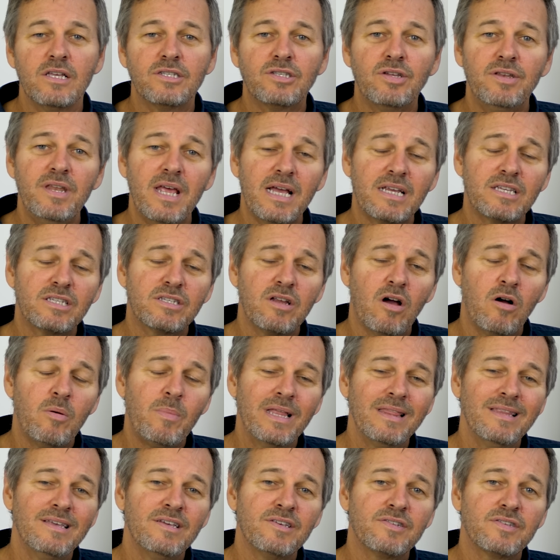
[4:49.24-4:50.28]
So next on
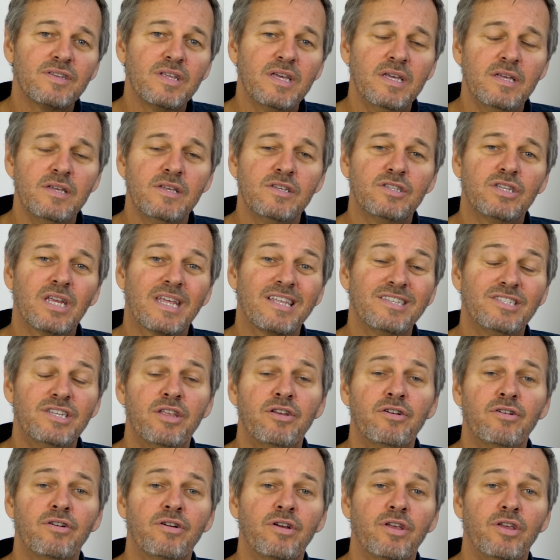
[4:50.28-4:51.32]
my list is to
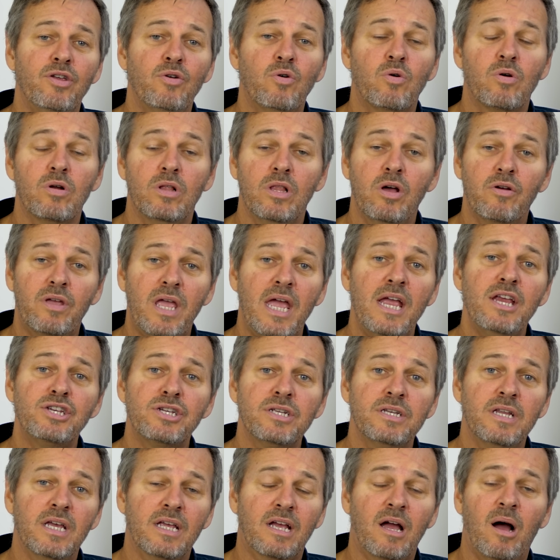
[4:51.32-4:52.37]
consider your
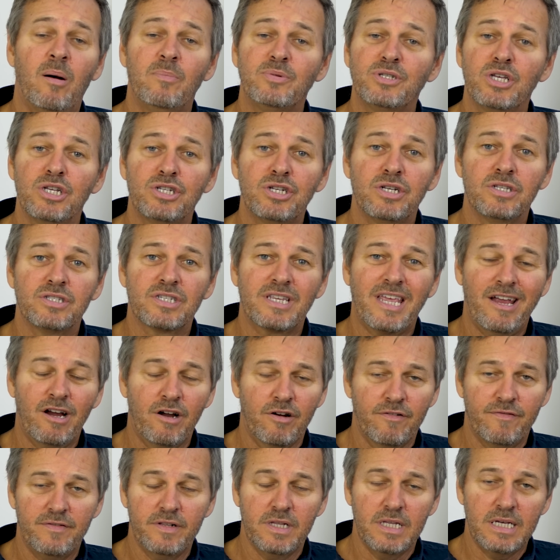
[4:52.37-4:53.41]
location and compositions
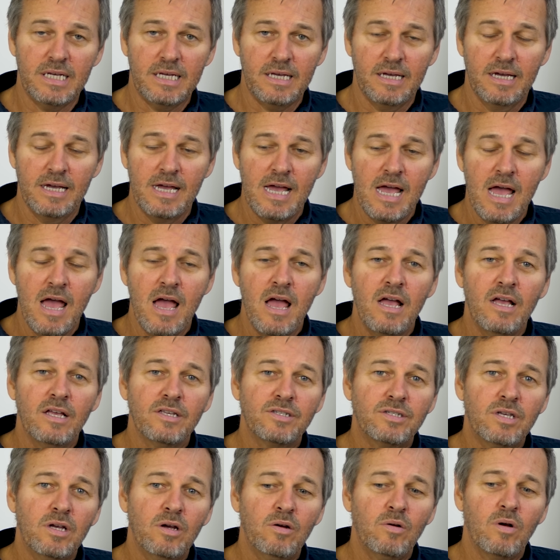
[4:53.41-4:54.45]
carefully.
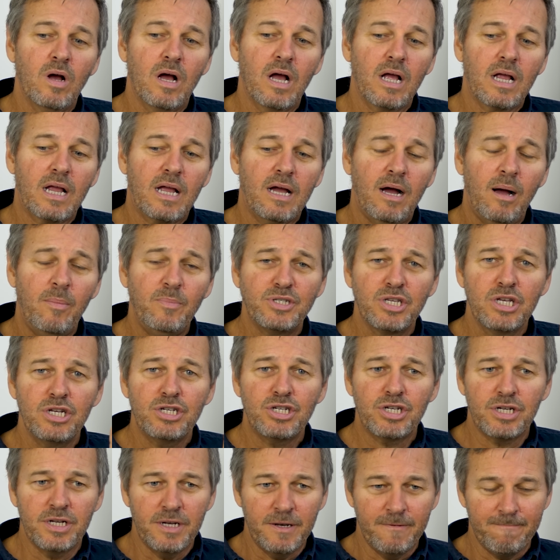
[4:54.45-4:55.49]
So
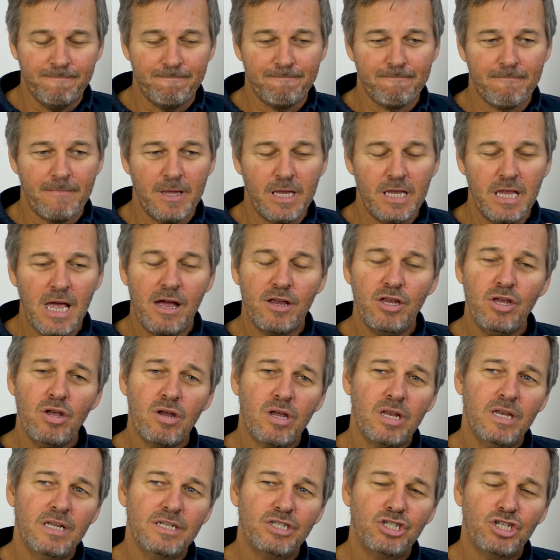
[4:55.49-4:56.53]
composition, now you
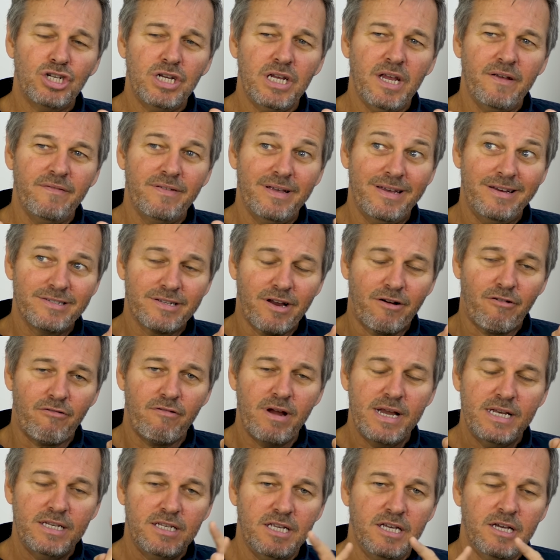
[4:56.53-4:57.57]
can achieve, here's a
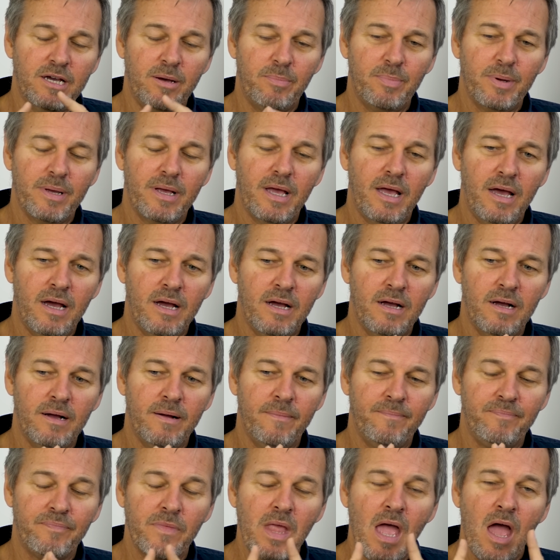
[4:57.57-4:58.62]
great tip,
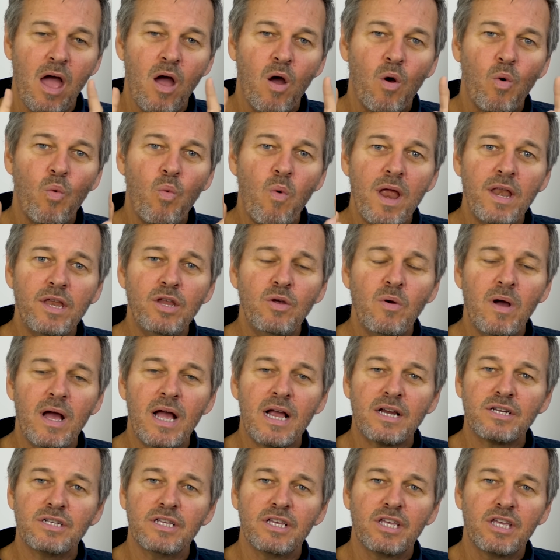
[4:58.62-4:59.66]
when you
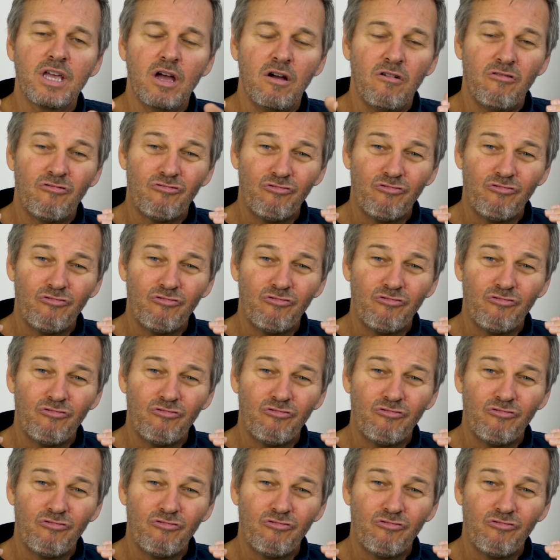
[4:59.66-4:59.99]
actually go